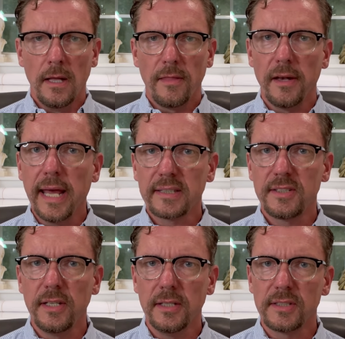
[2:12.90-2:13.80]
The next
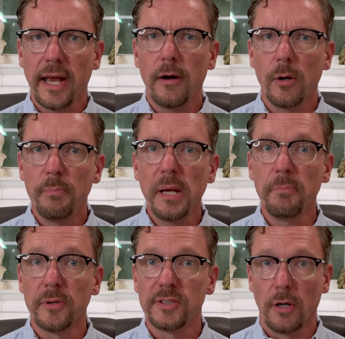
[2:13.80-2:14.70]
is
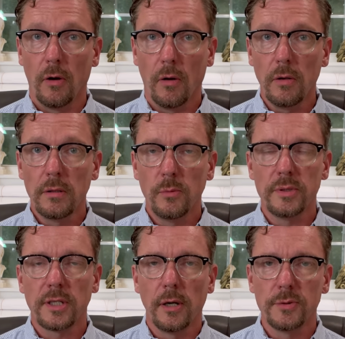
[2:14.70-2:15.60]
aripiprazole,
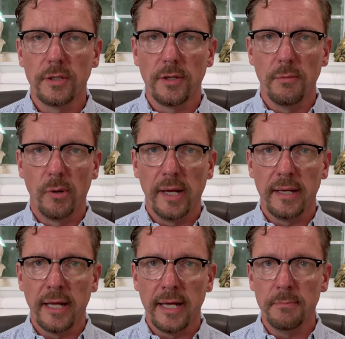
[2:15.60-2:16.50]
which goes under the brand
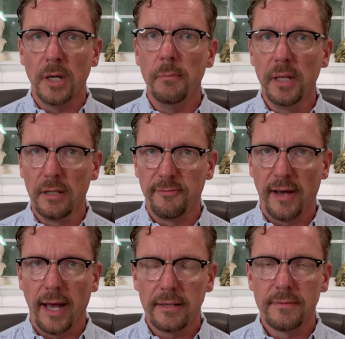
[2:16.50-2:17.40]
name
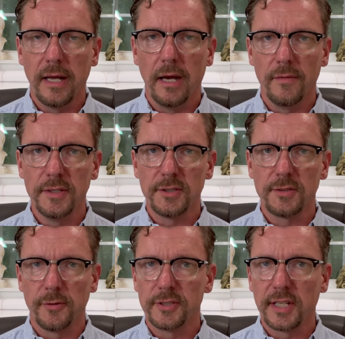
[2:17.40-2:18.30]
Abilify. Now, this is
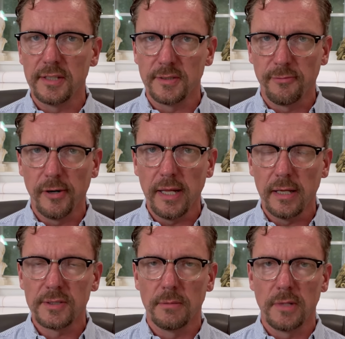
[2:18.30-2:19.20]
for
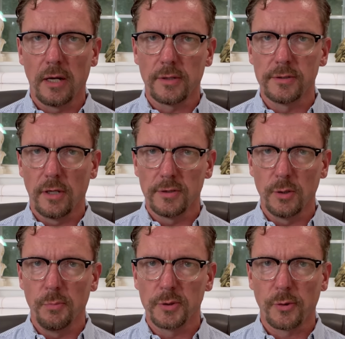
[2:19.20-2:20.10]
schizophrenia. Some doctors
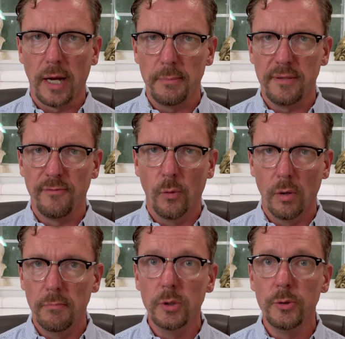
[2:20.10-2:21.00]
also prescribe it for
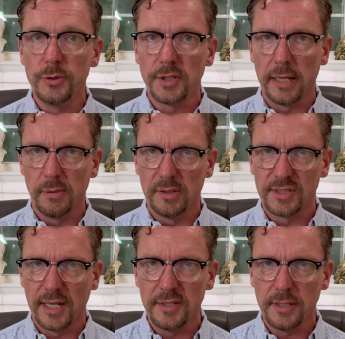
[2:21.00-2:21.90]
mood
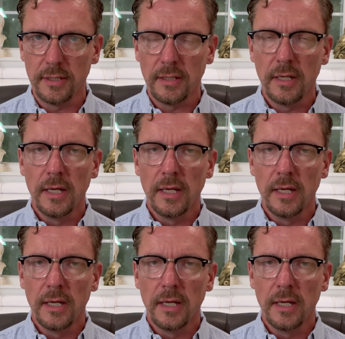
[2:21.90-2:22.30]
stabilization.